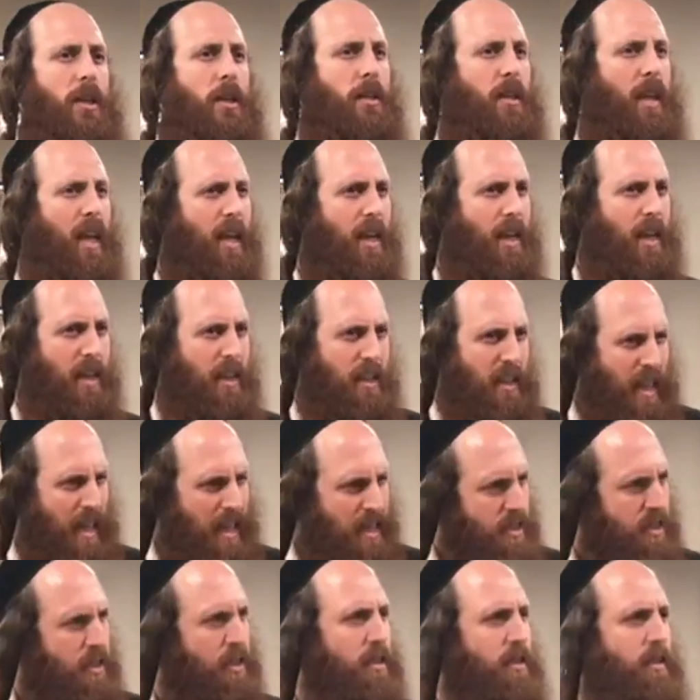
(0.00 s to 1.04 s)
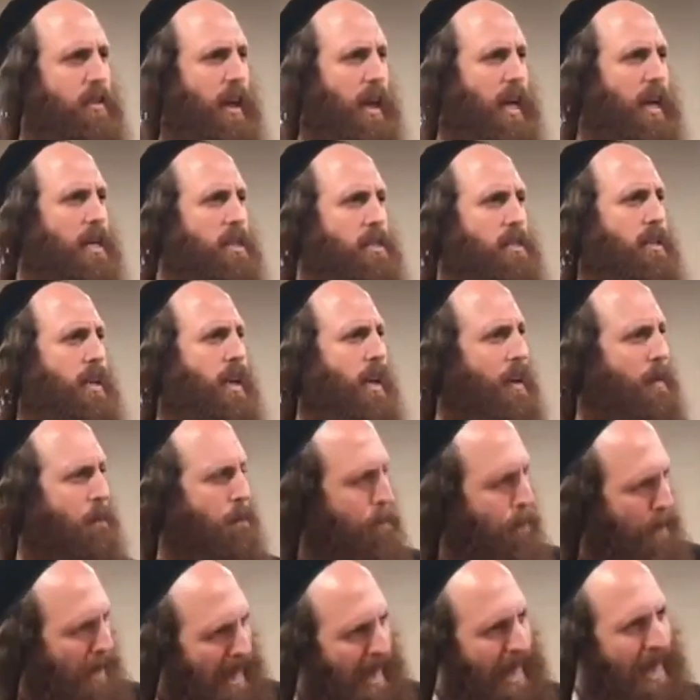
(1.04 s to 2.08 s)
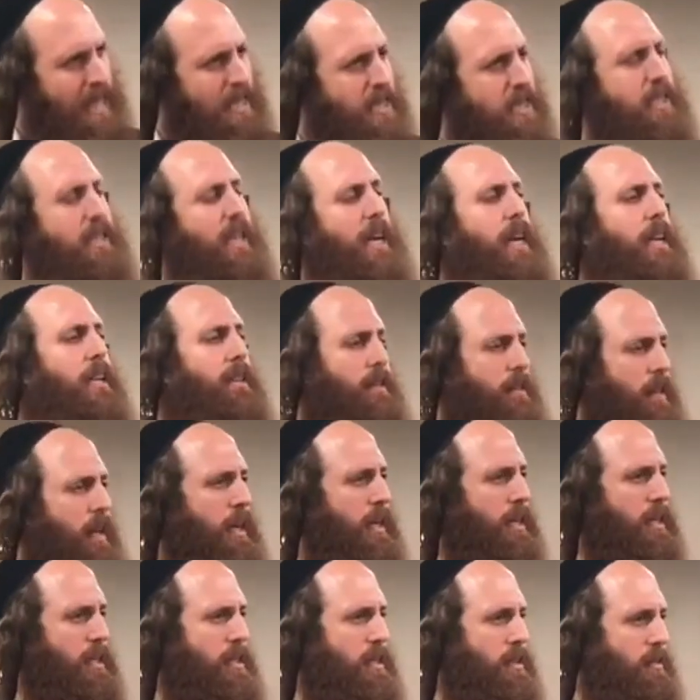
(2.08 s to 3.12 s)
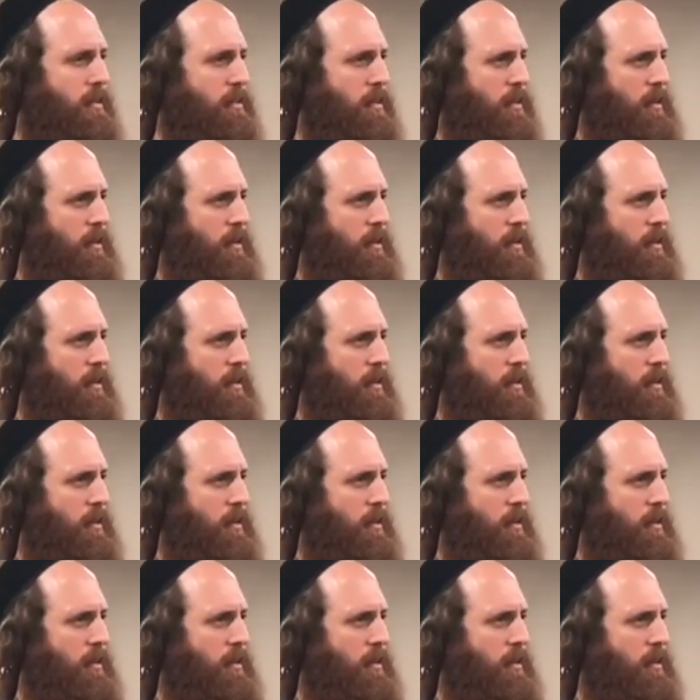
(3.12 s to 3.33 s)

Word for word: Take it as a test and pass that test.